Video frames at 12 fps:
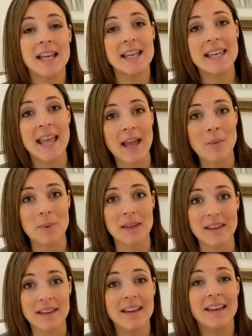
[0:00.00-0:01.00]
It can
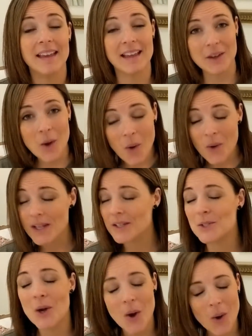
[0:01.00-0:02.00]
be,
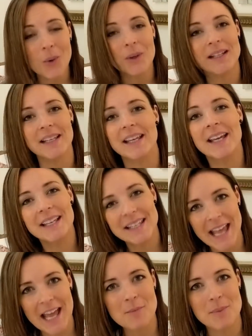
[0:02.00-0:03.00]
it totally
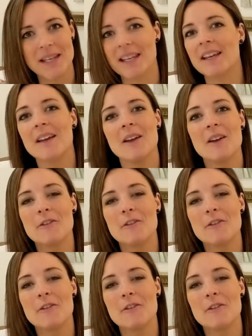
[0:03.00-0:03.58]
can be